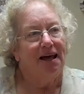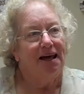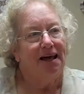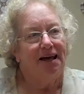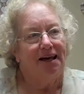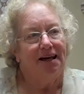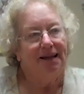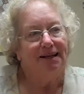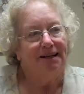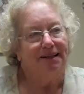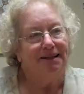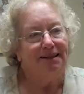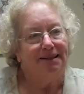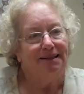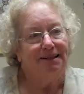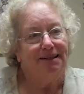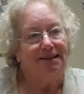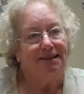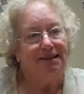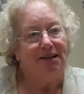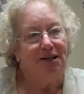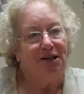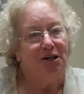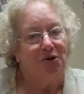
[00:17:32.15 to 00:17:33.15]
And
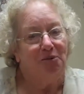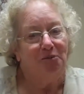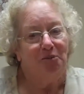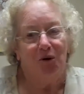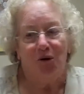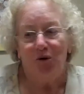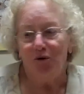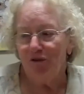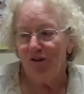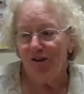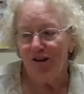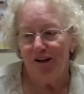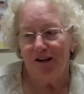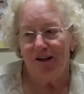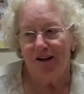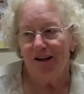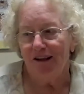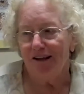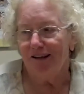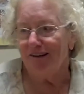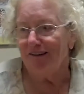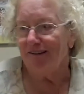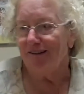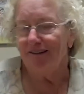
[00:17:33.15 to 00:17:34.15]
mostly
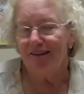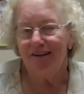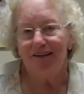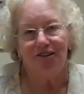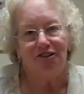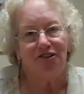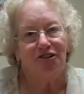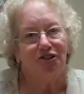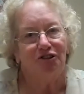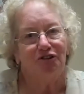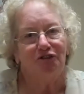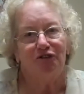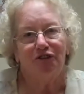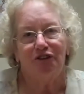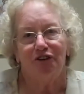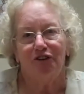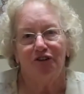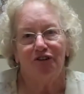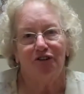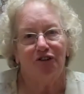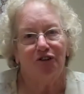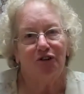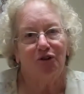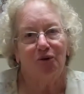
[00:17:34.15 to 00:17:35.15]
all I can say, it just
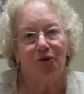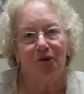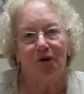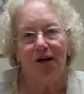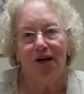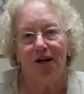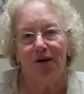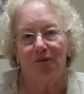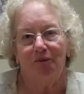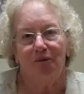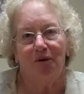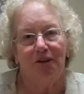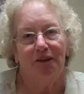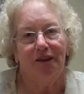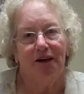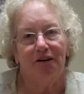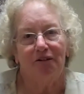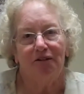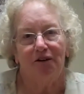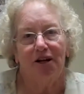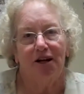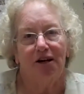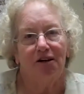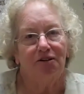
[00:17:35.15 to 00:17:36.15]
feels so great.
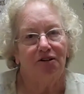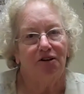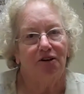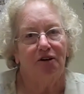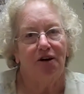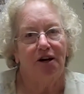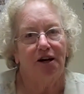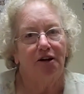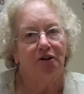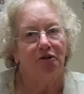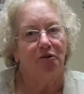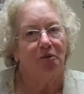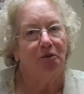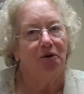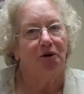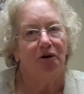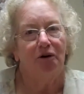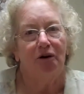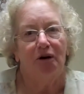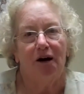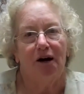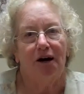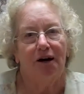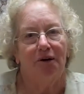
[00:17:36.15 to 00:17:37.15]
Without Dr.
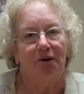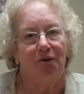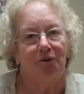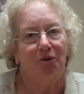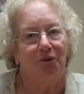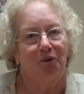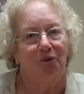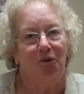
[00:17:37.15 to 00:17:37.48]
Hansbrough, I